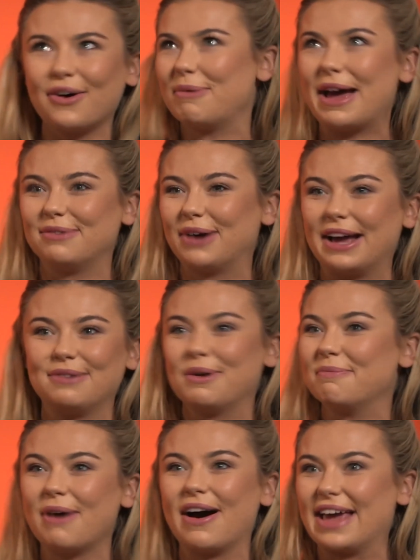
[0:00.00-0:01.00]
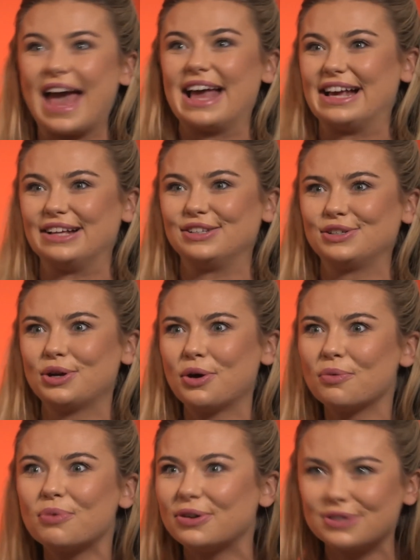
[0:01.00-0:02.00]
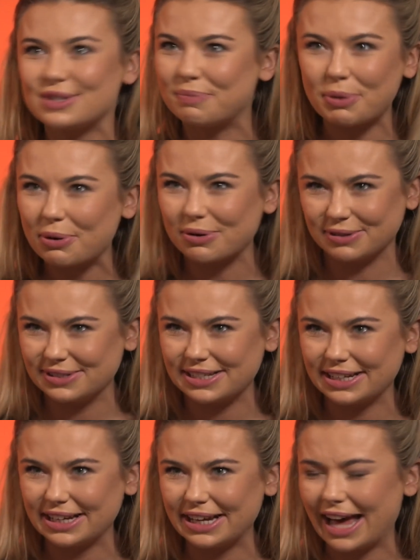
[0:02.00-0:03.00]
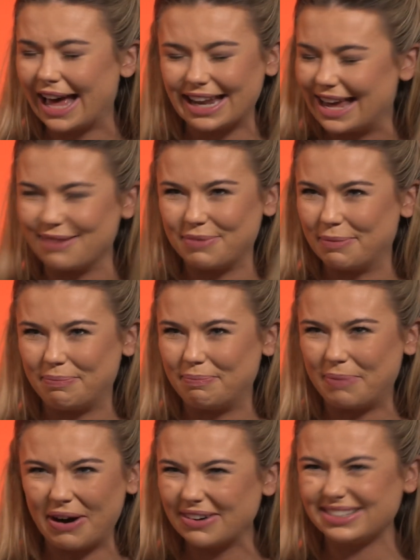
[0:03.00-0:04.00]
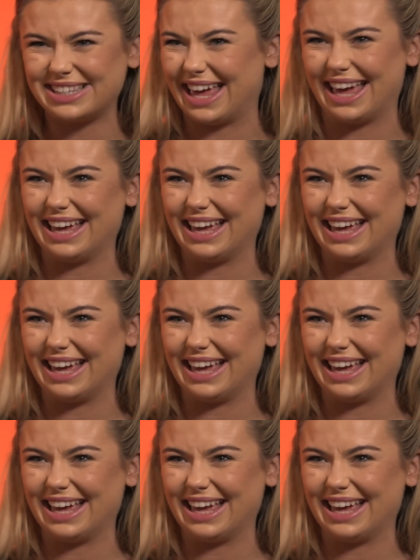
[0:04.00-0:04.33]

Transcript: comprehend why anyone my age would support a Labour Party.